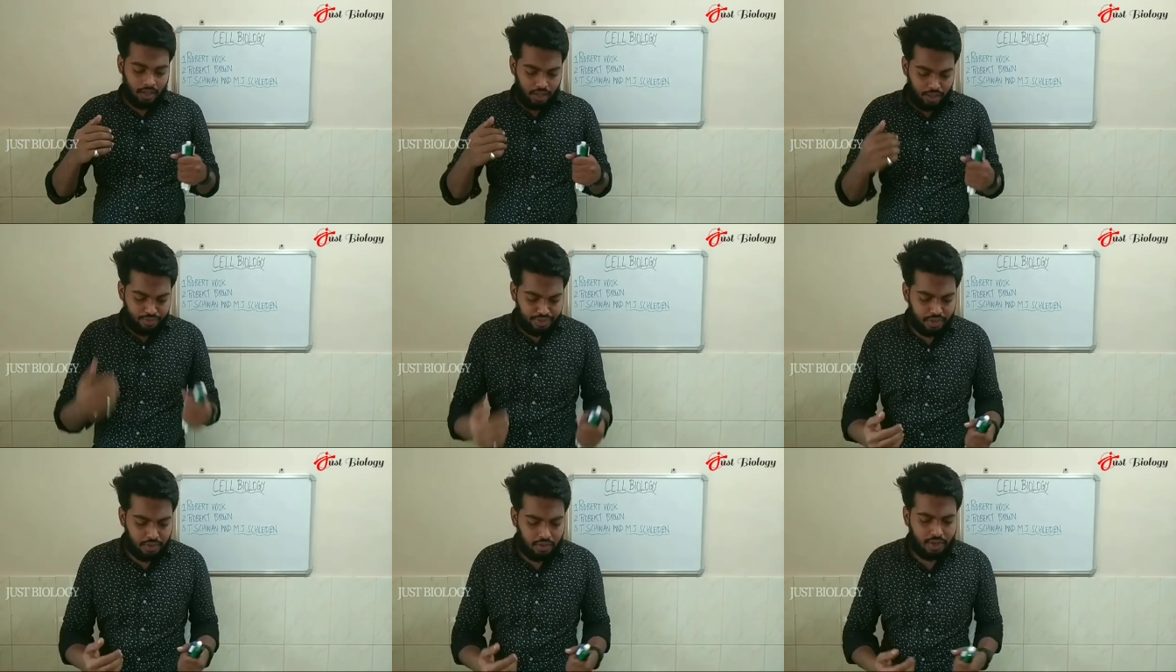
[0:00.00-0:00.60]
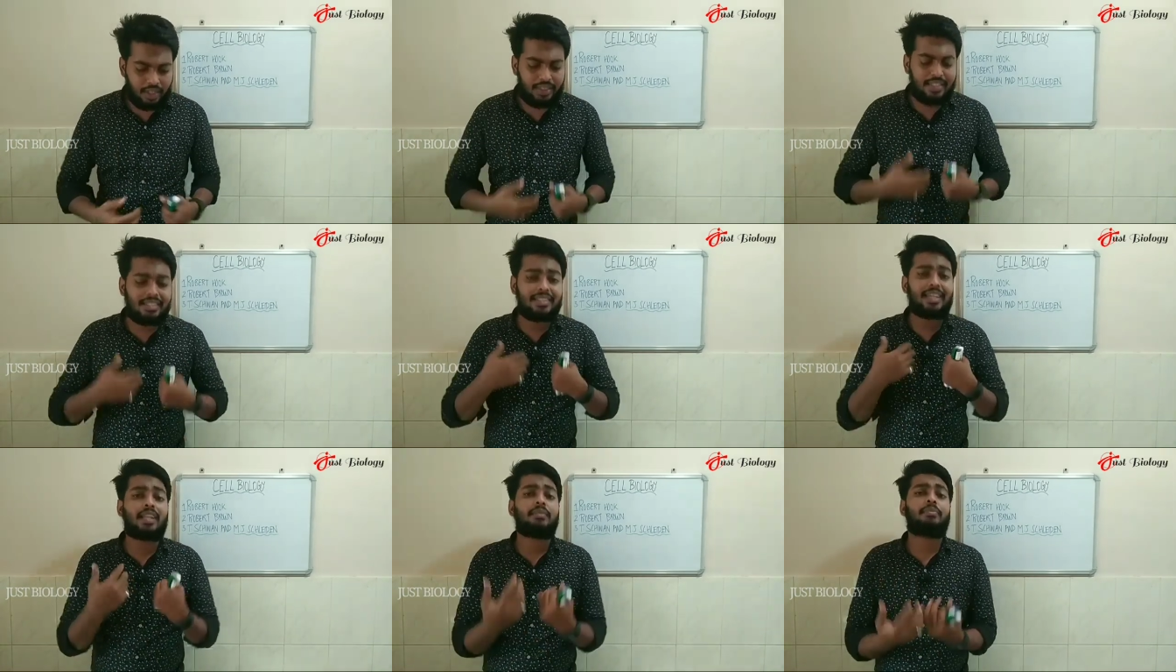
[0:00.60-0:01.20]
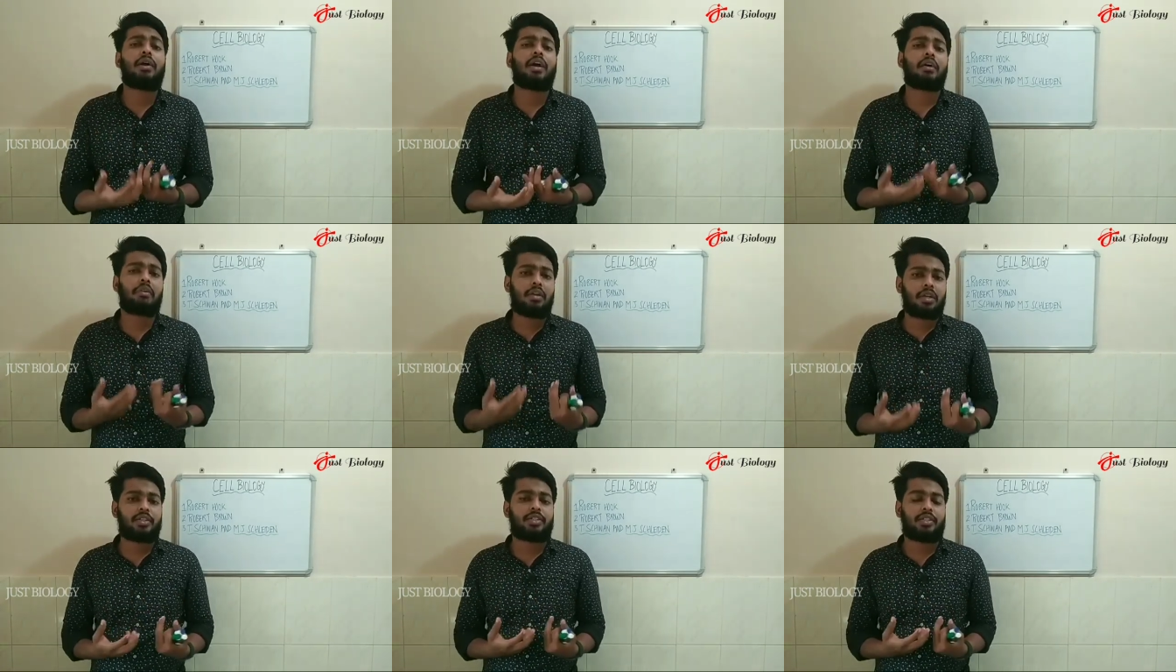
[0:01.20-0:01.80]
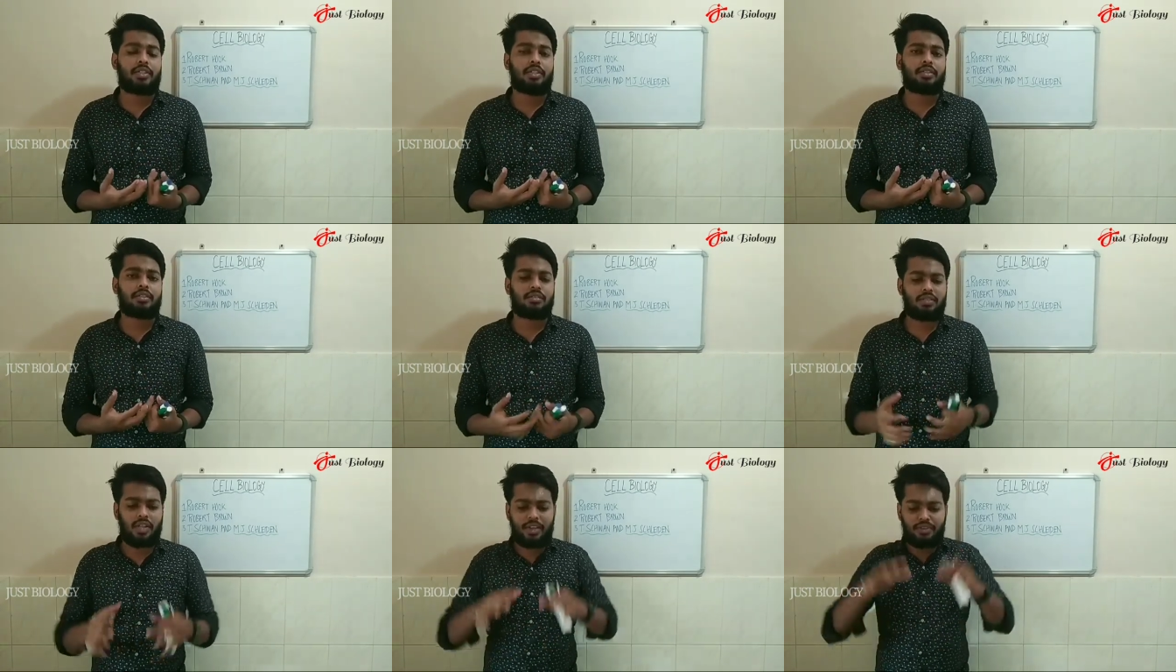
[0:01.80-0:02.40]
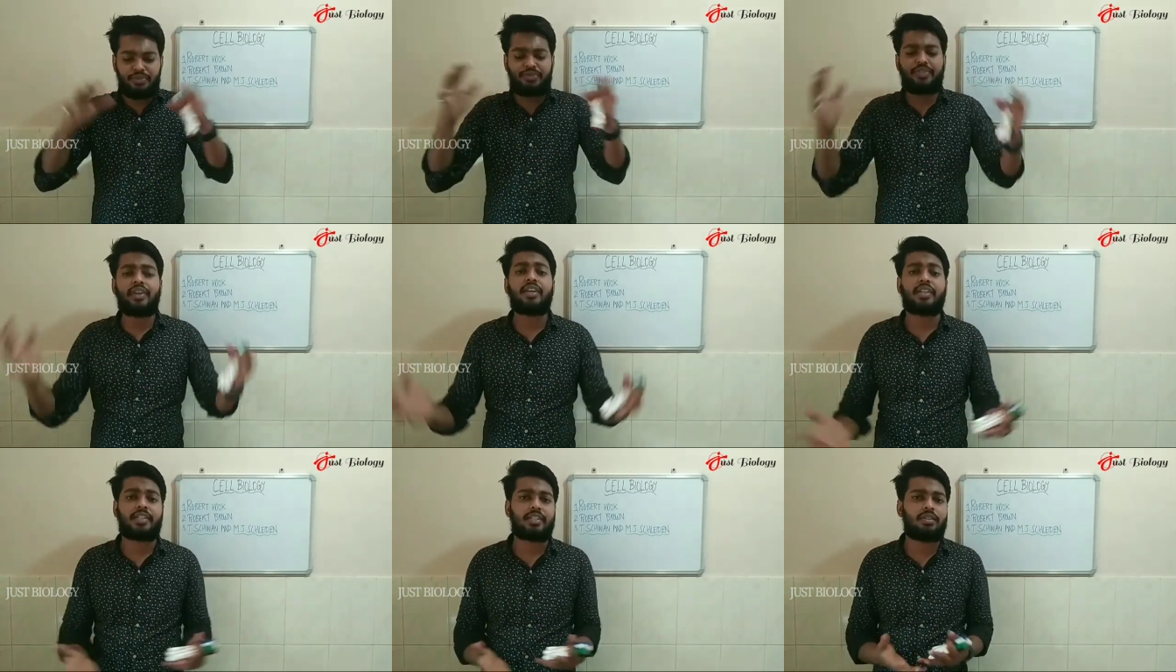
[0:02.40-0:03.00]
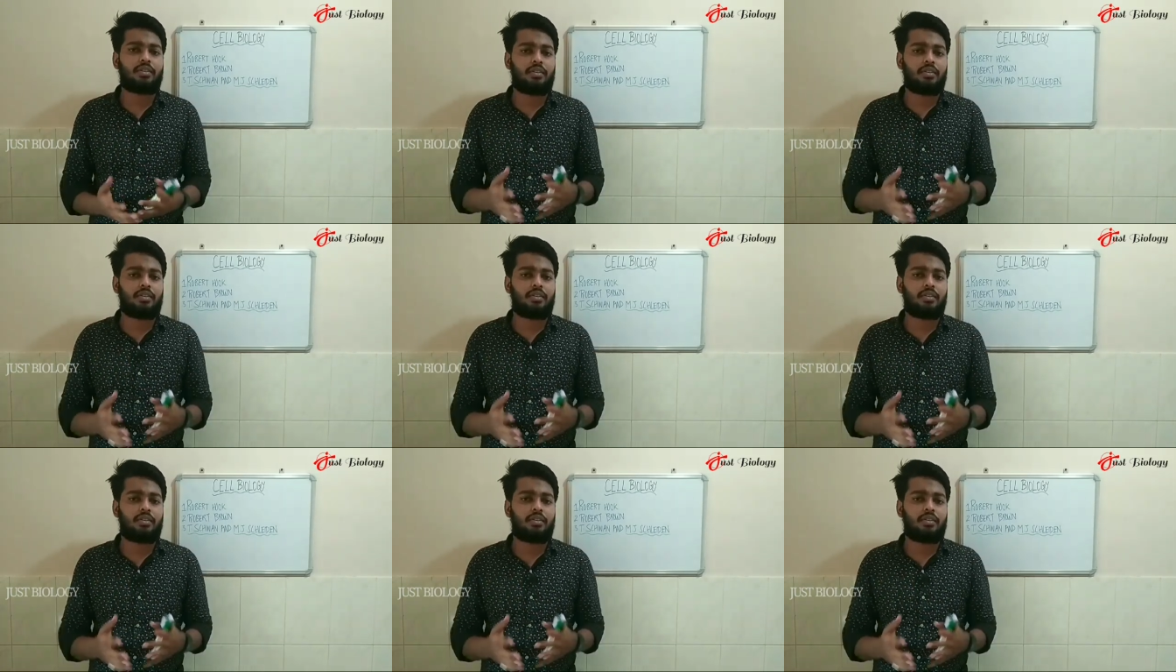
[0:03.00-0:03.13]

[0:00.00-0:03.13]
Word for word: If you look at the cell biology, so that field,